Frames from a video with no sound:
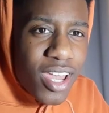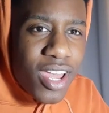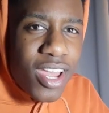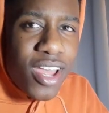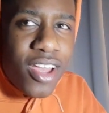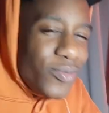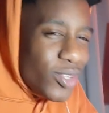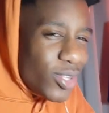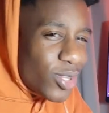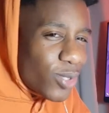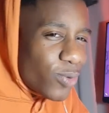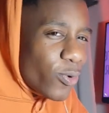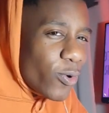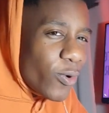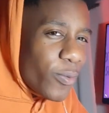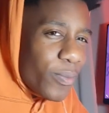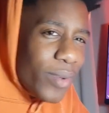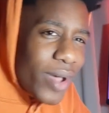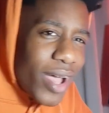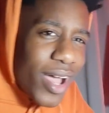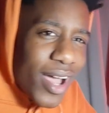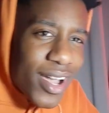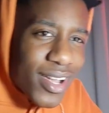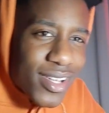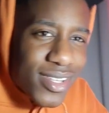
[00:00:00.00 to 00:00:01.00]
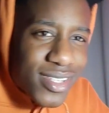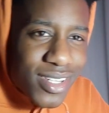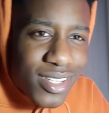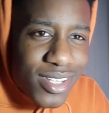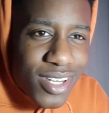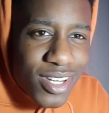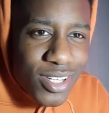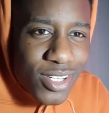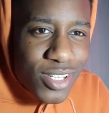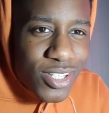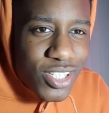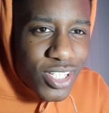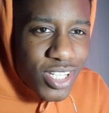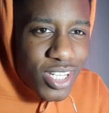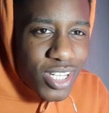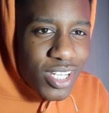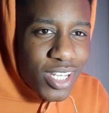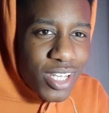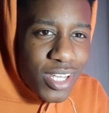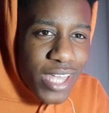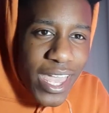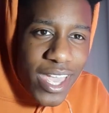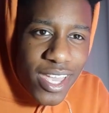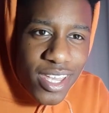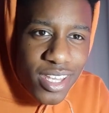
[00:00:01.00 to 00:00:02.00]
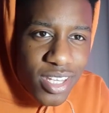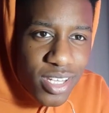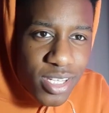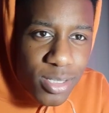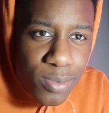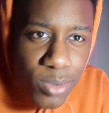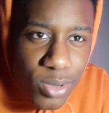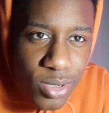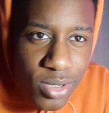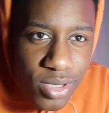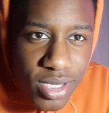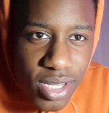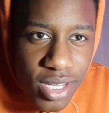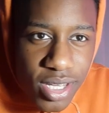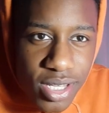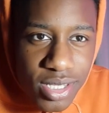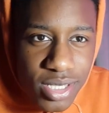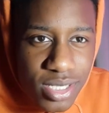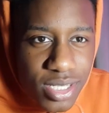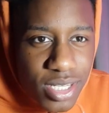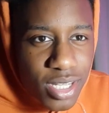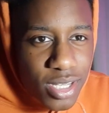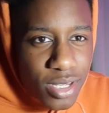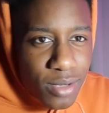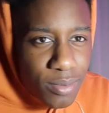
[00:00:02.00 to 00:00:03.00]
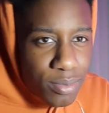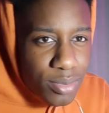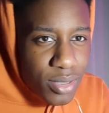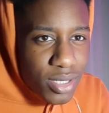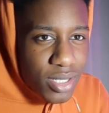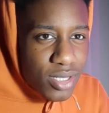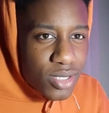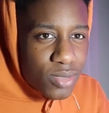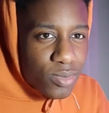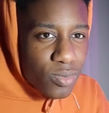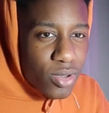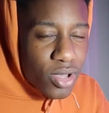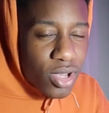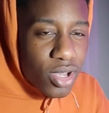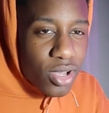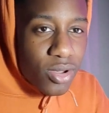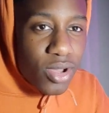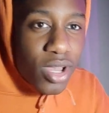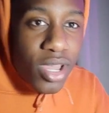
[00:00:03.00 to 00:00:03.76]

your throwbacks and then your cheeky 80s music, D&B as well.